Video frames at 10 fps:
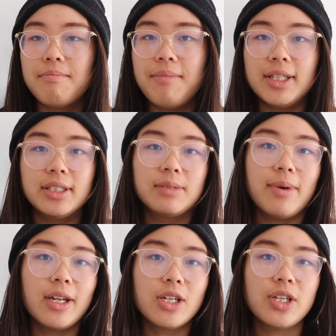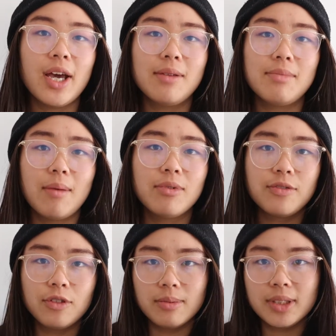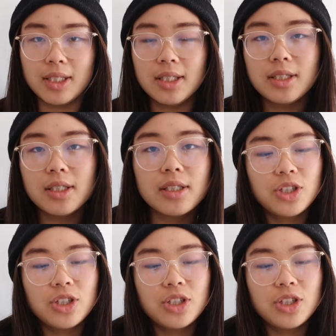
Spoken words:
basic Spanish and be able to form sentences,